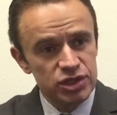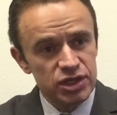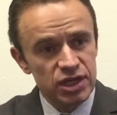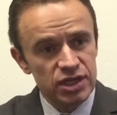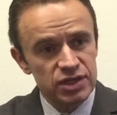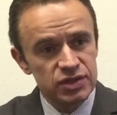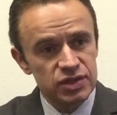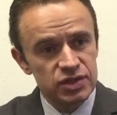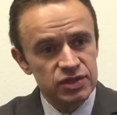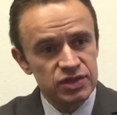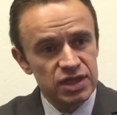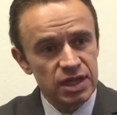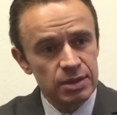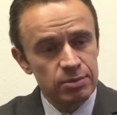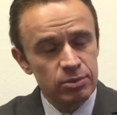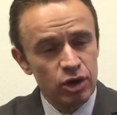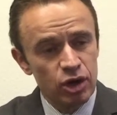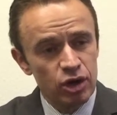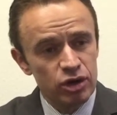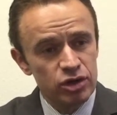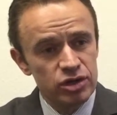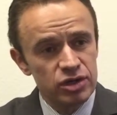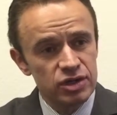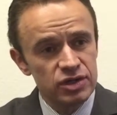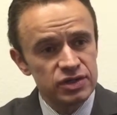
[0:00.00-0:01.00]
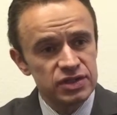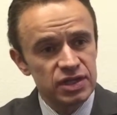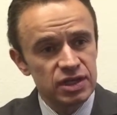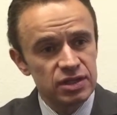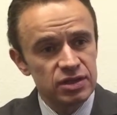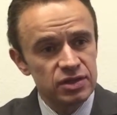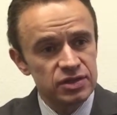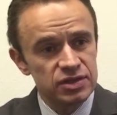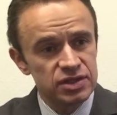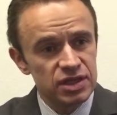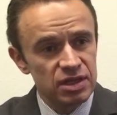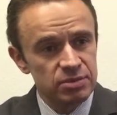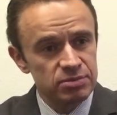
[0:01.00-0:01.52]
has the same hardness and the
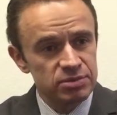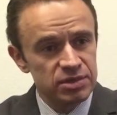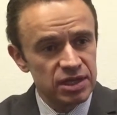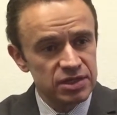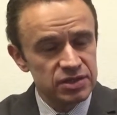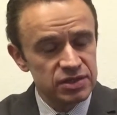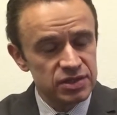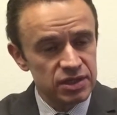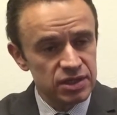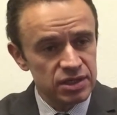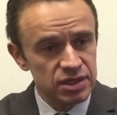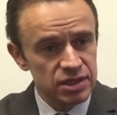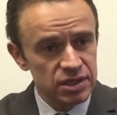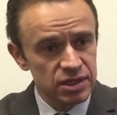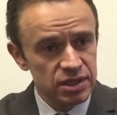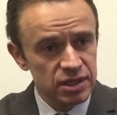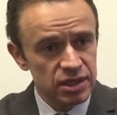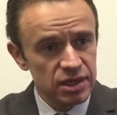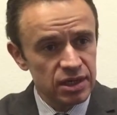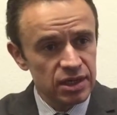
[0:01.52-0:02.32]
same density